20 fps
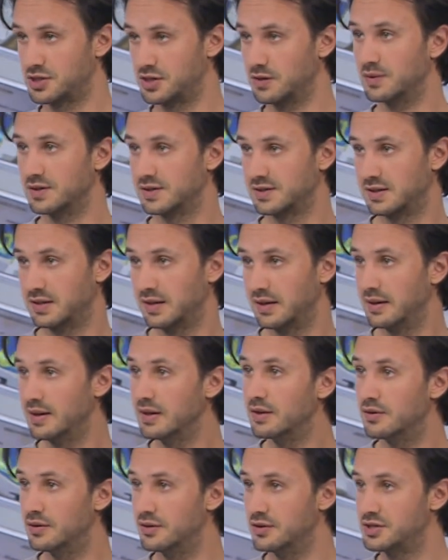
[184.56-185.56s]
she was the
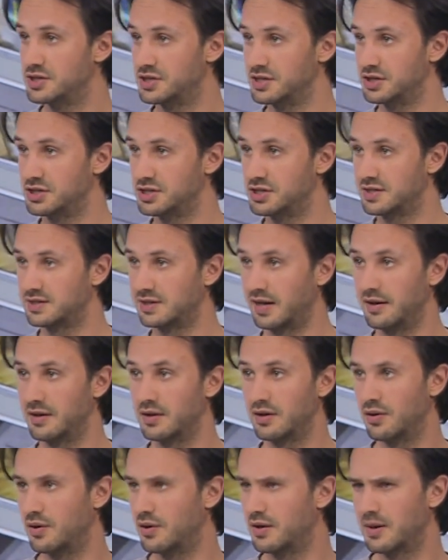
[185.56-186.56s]
leader. She
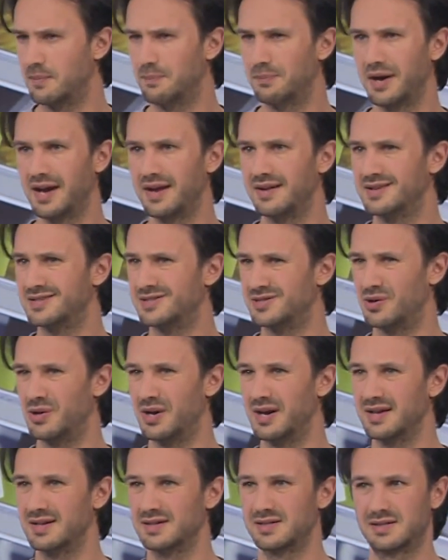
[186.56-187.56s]
started her campaign as
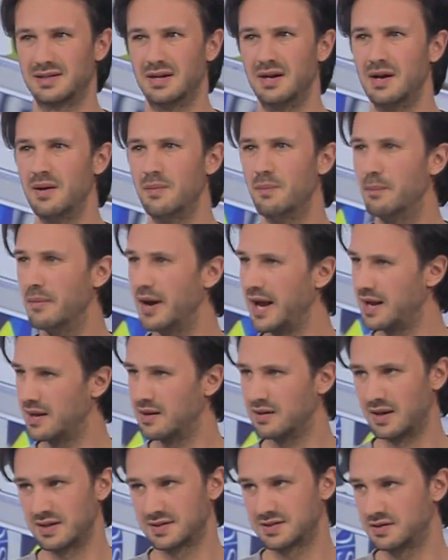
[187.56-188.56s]
early as May
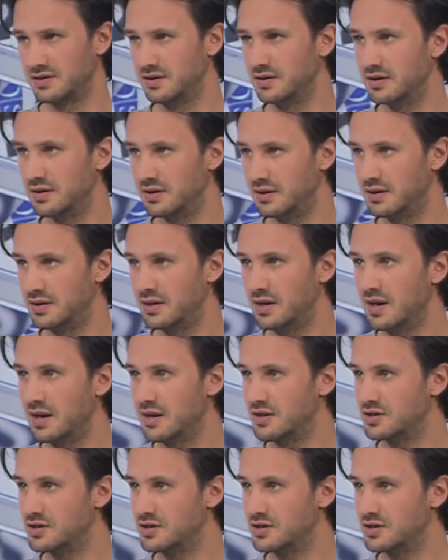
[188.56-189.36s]
last year. Yeah,